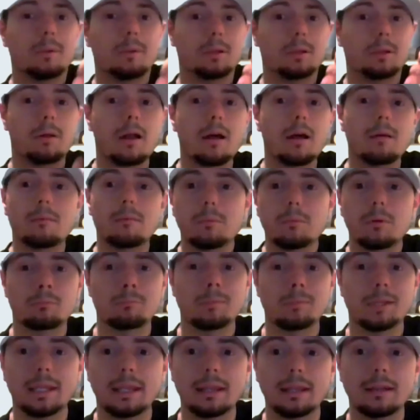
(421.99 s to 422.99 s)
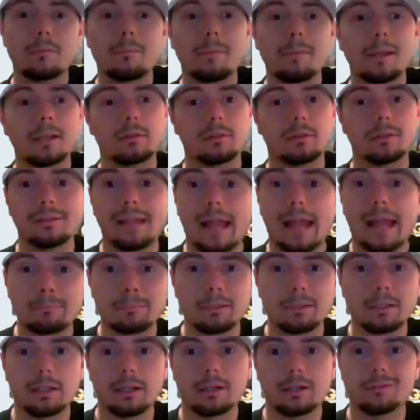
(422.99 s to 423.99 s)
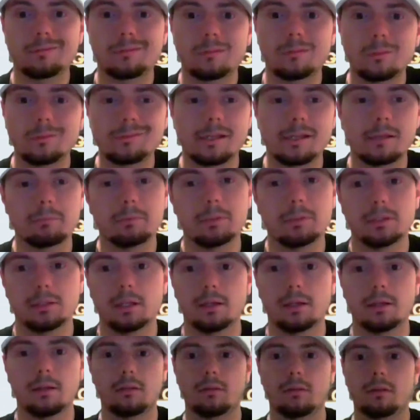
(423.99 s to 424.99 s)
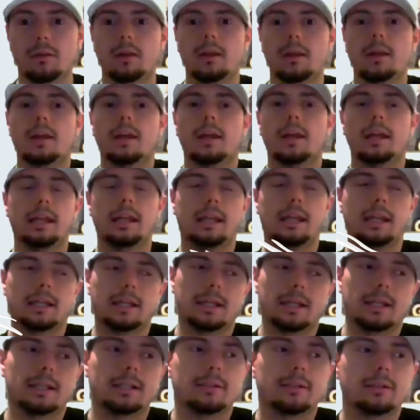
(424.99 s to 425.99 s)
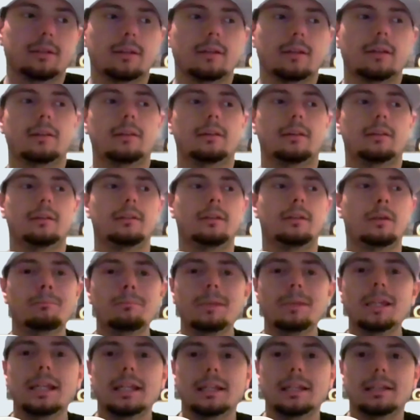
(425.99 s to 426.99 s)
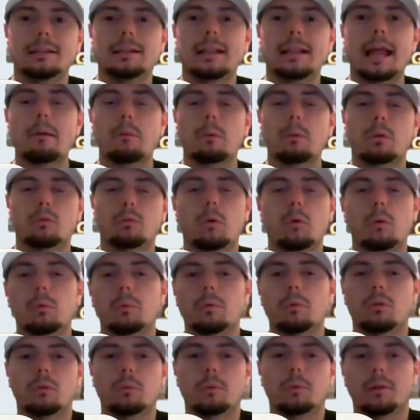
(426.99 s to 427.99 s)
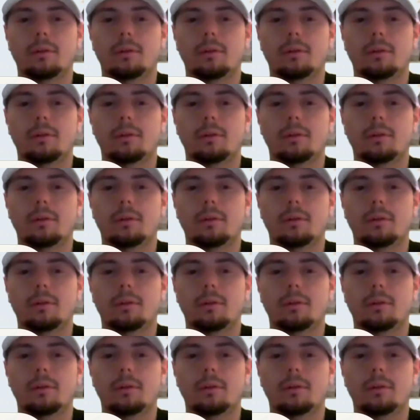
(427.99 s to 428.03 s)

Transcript: But the problem was Mikaela Mayer adapted like a true champion does, and to me, that was what was so